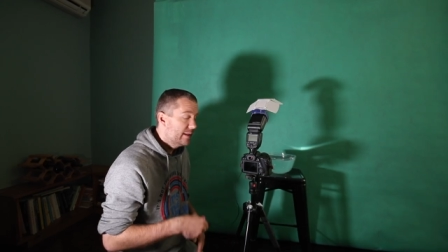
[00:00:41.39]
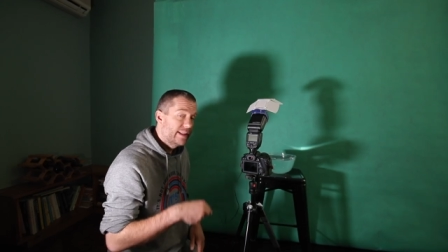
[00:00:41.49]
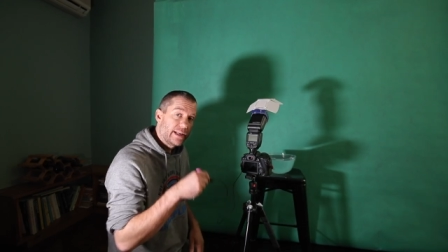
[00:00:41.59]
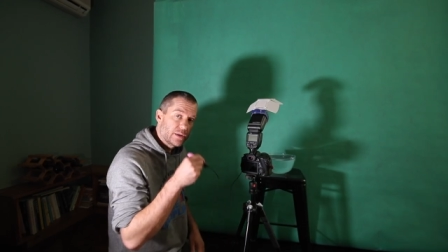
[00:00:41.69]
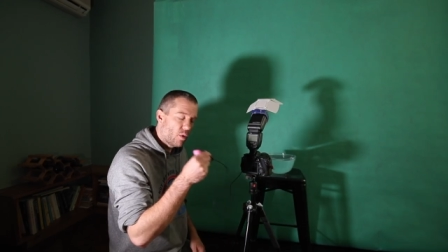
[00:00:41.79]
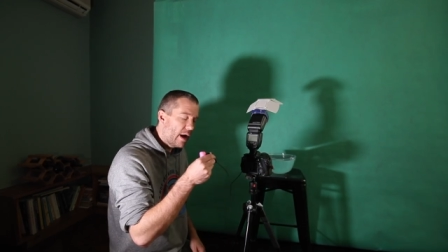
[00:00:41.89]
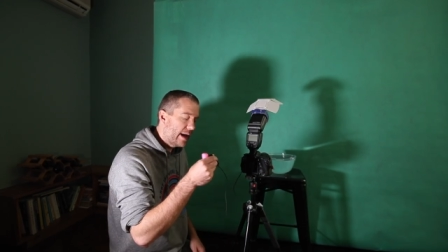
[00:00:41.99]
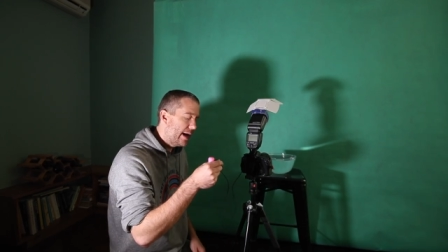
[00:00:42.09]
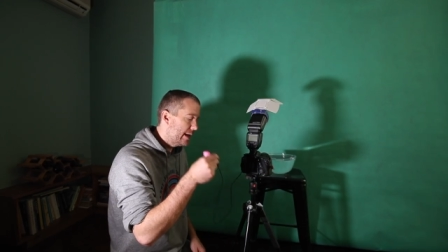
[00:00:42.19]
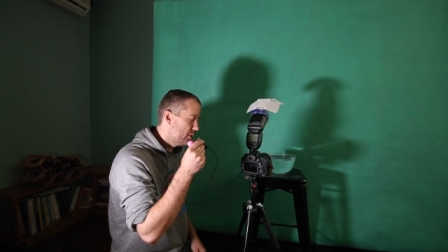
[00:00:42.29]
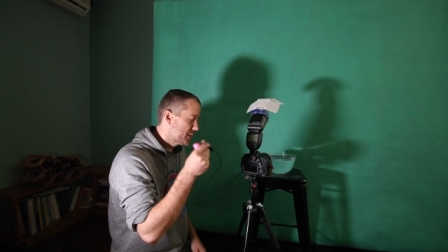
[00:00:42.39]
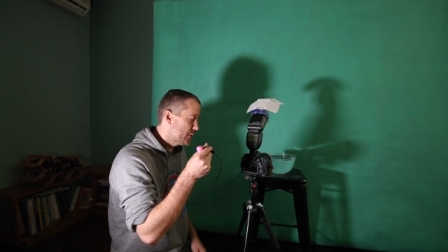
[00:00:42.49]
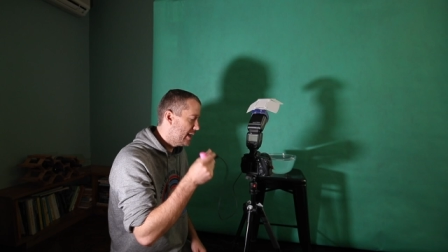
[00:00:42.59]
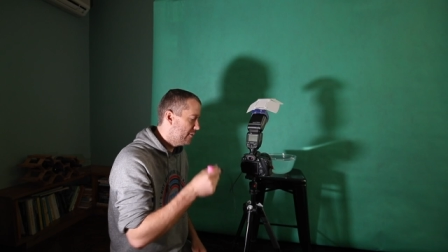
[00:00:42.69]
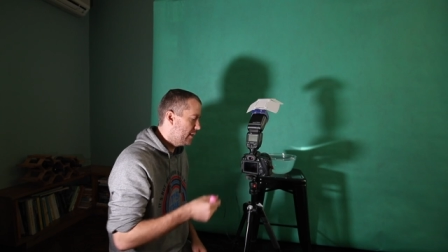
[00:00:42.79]
That is why I also
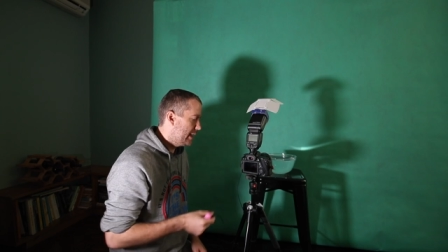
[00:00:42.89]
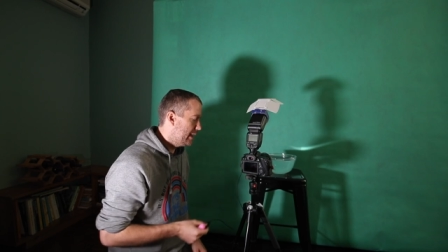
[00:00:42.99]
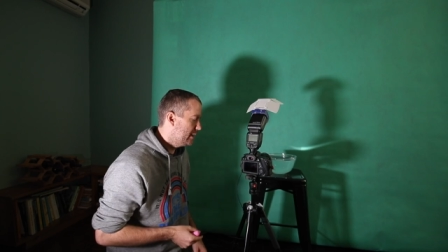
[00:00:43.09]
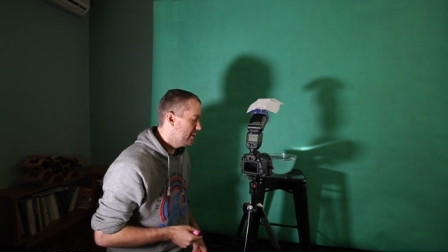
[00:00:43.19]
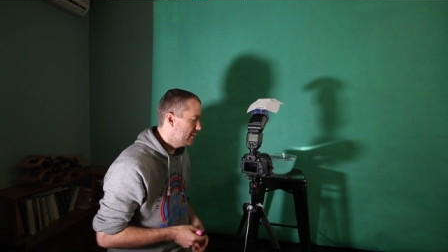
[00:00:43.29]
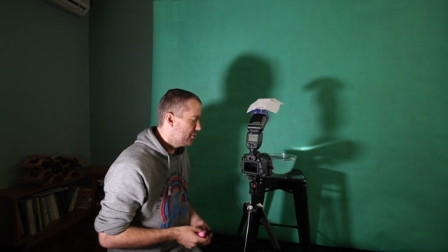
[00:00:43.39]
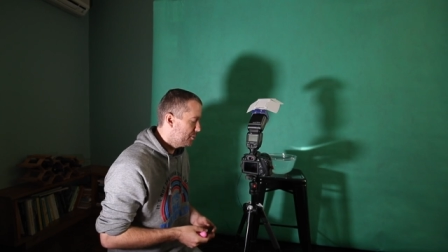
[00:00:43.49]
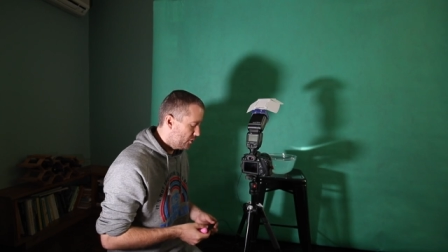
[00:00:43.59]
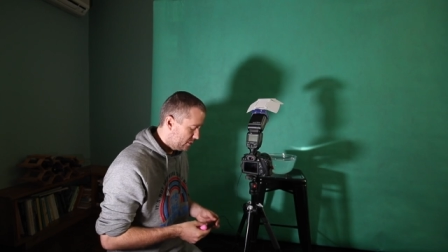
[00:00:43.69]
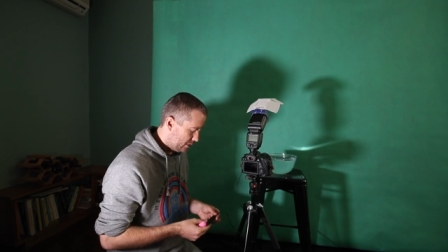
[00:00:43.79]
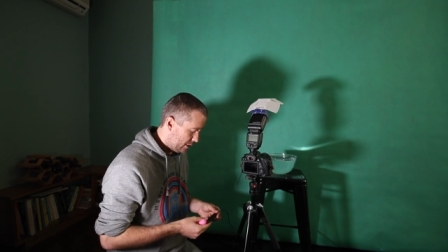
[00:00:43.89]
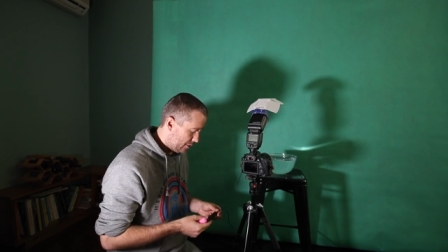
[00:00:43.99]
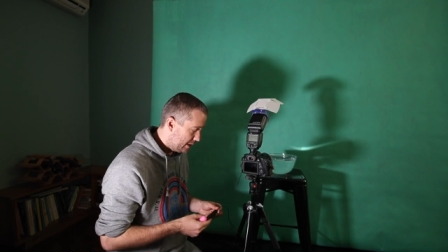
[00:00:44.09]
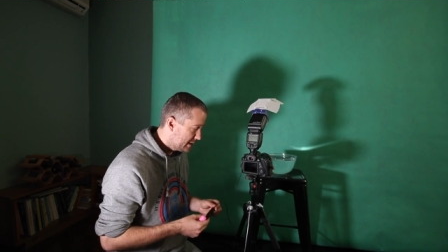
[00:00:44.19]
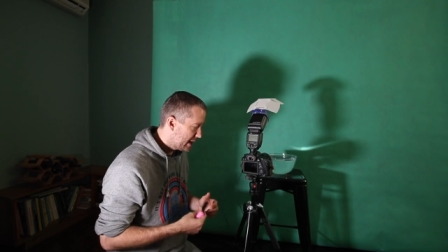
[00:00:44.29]
have a uh, remote uh,
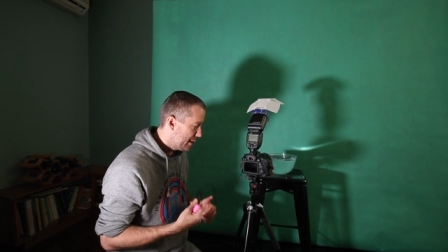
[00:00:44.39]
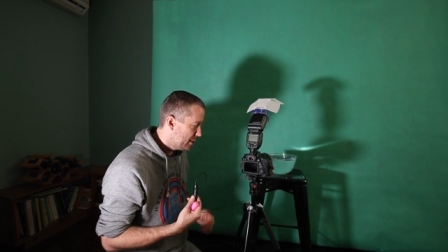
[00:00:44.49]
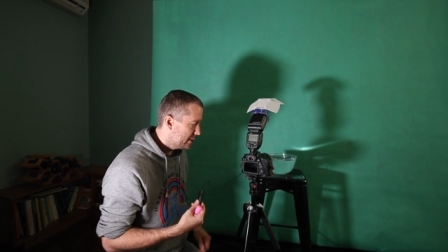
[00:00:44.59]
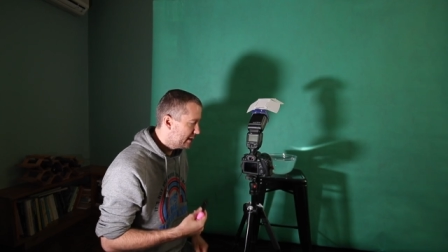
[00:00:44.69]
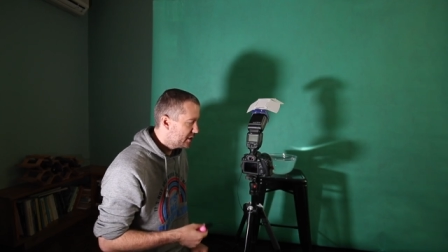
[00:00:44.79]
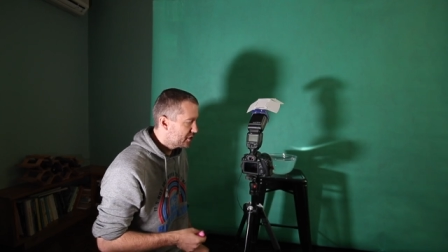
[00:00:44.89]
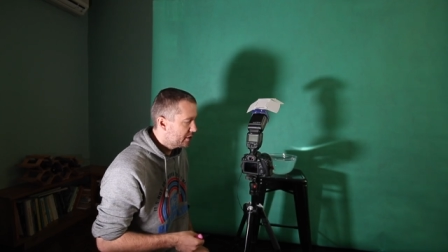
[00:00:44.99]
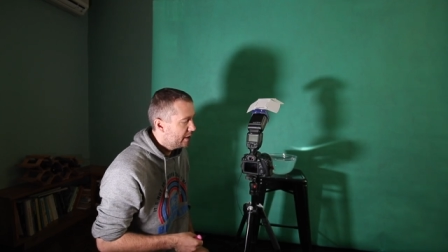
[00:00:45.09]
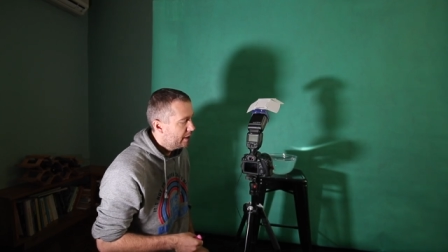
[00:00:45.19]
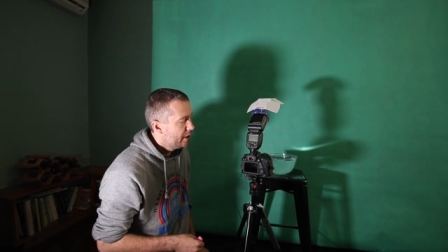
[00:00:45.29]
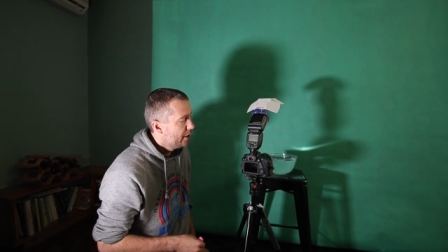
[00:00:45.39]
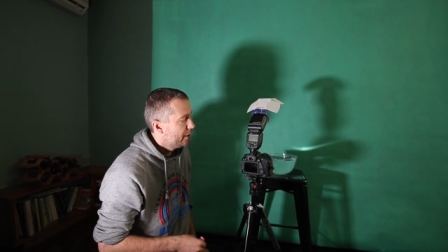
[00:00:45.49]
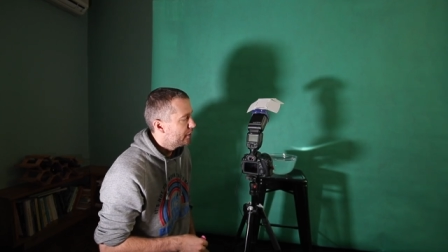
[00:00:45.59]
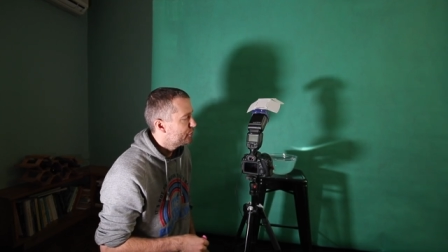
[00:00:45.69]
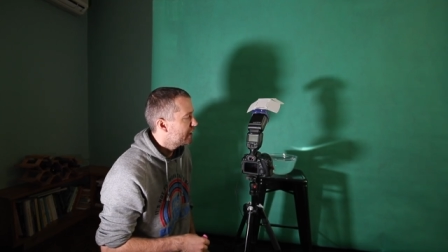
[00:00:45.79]
release cable attached
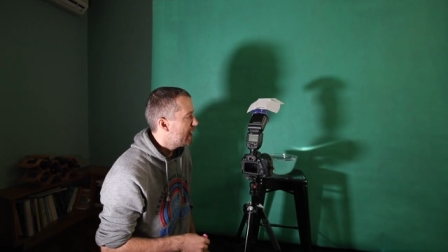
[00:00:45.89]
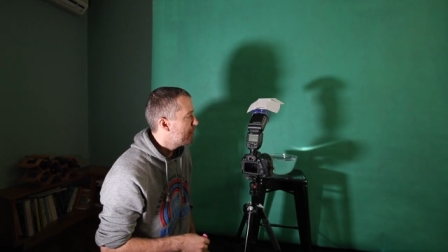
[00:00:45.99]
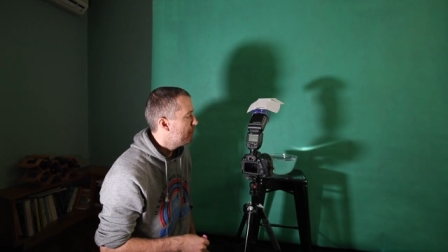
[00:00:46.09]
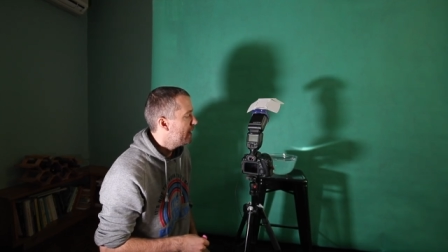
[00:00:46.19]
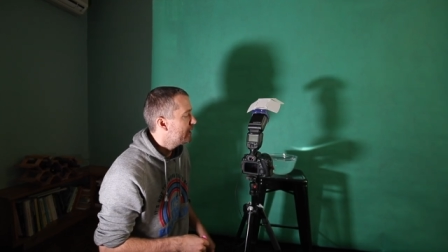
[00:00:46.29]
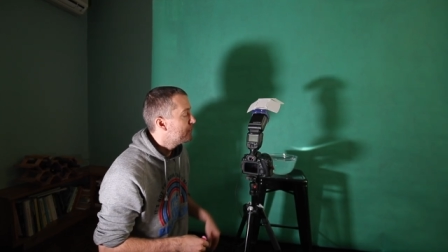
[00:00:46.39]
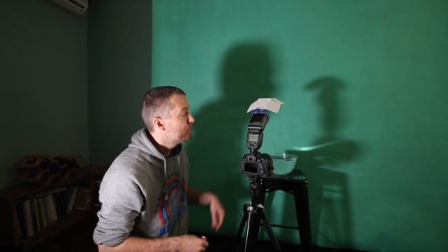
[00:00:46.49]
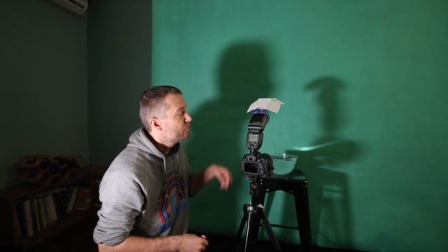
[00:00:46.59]
uh, to the camera body.